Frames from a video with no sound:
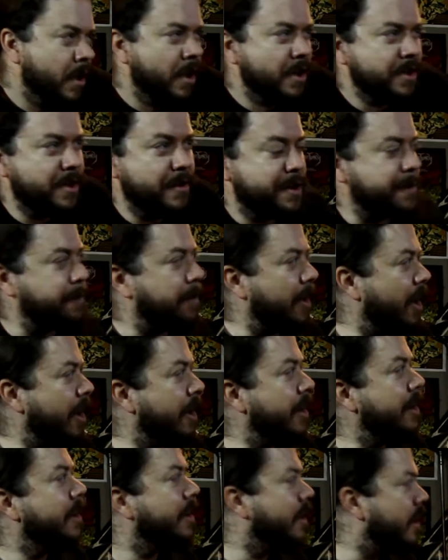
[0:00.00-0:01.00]
So this
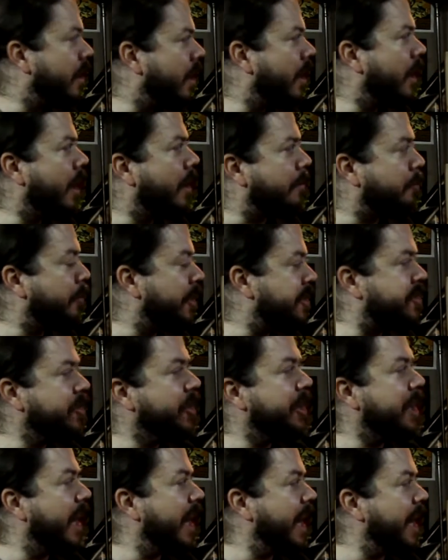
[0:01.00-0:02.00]
part,
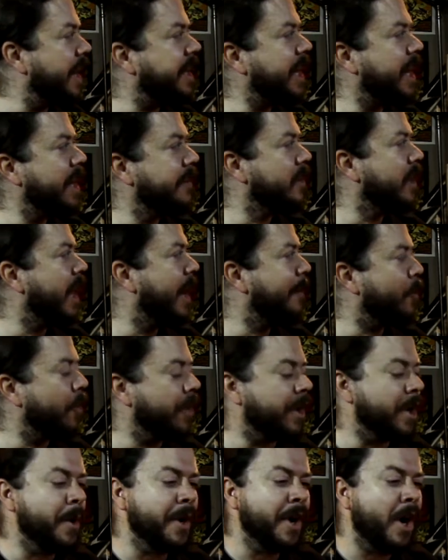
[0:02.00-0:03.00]
originally I had kind of a lot more
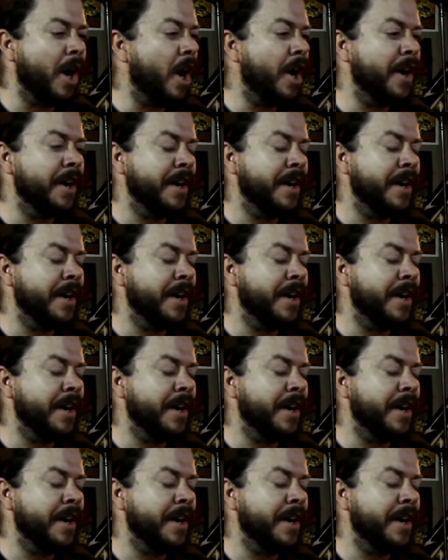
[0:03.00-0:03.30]
going on,